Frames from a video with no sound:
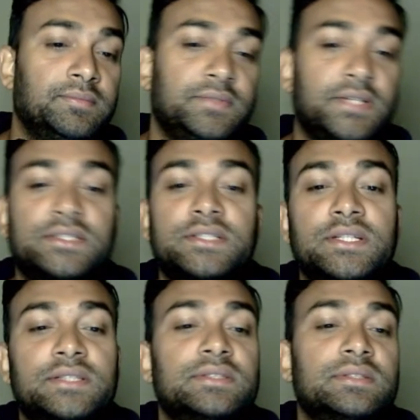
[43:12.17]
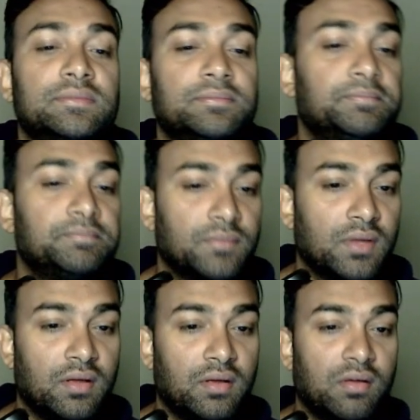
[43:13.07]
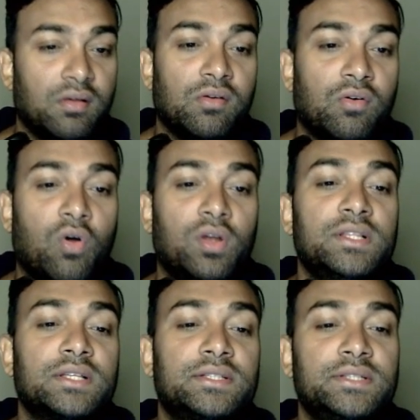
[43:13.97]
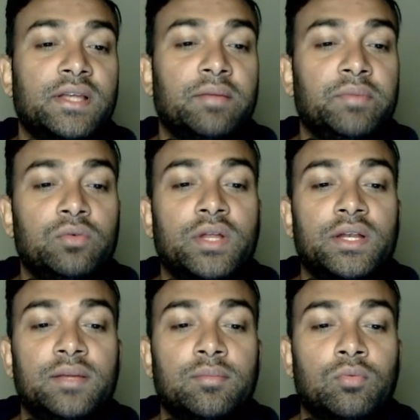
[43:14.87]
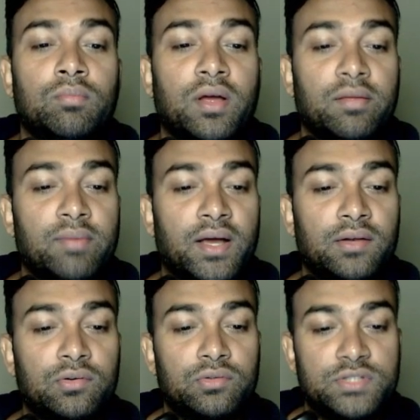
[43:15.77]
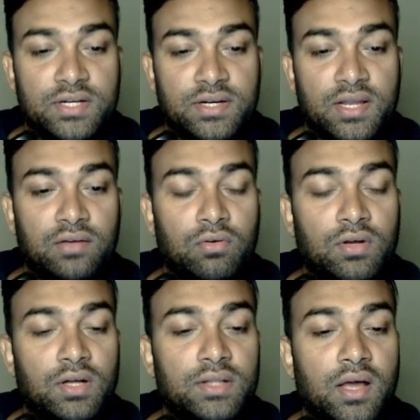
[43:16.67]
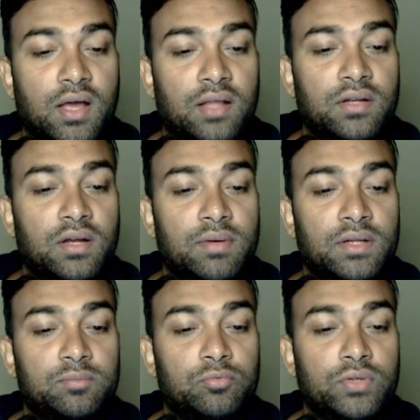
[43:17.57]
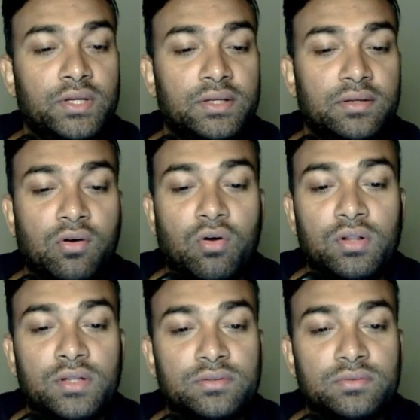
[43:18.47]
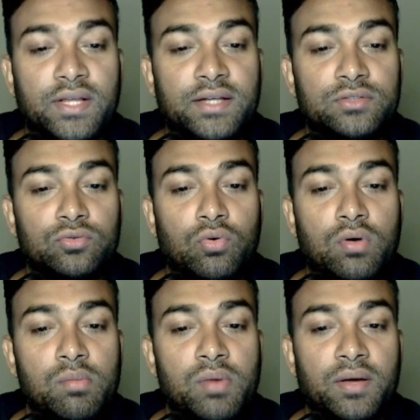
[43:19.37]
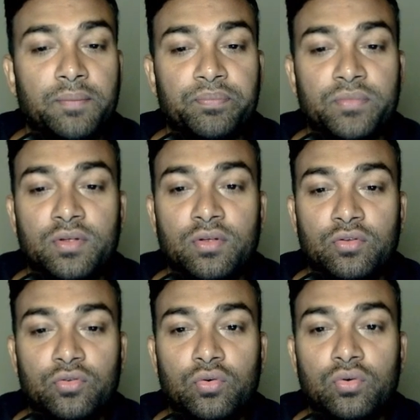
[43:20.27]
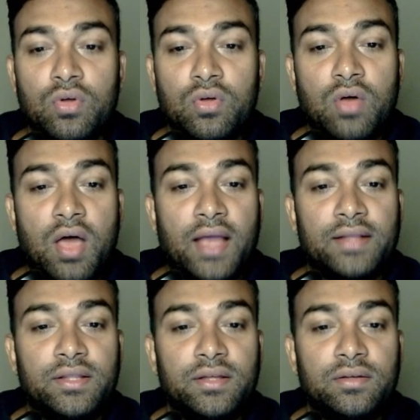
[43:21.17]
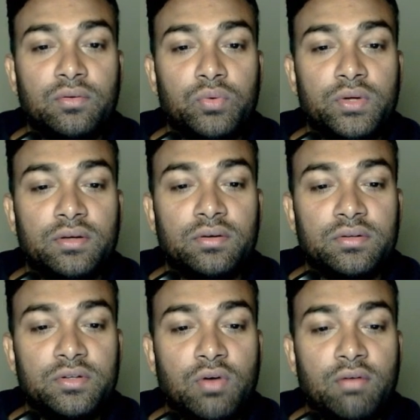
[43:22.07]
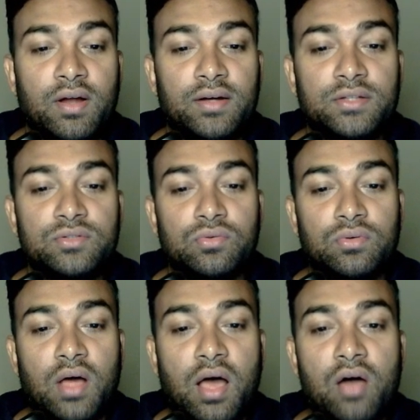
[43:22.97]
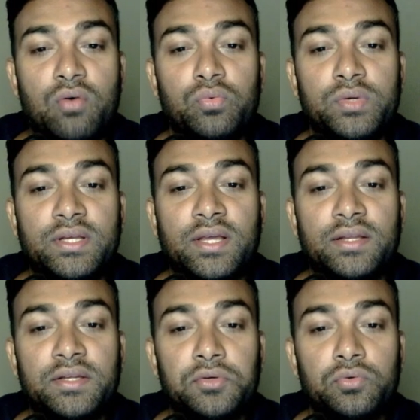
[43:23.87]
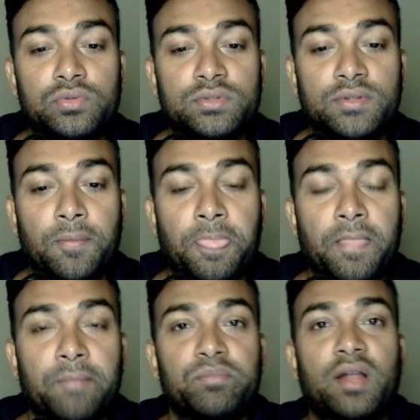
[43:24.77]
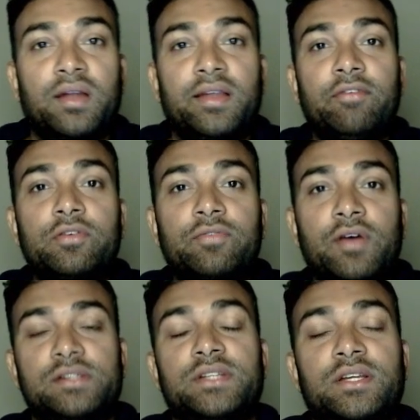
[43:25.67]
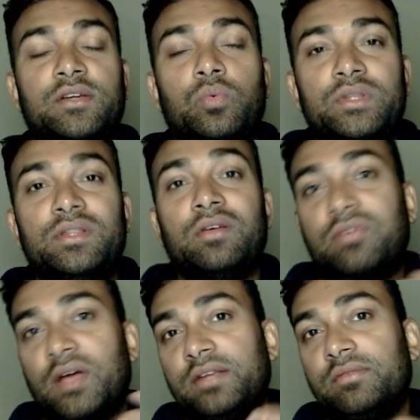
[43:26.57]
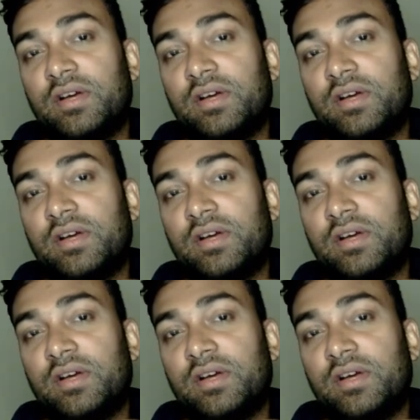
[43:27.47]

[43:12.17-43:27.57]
Yes, it is. Only the city name, New Delhi, Mumbai, Bengaluru, Chennai, Kolkata, Hyderabad, Pune, all this, there is no comma. So I think you have understood how we can use the left function with the find